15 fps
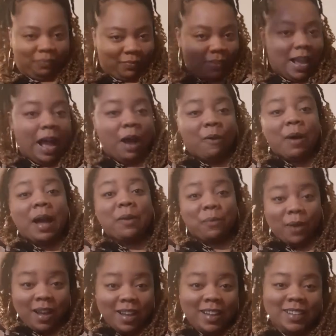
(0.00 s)
how I
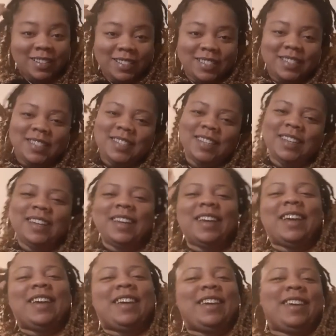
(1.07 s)
was,
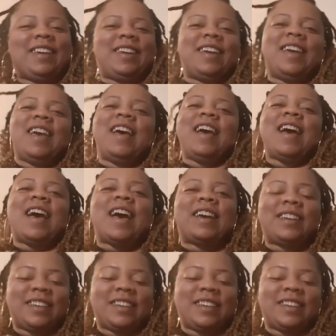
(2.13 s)
I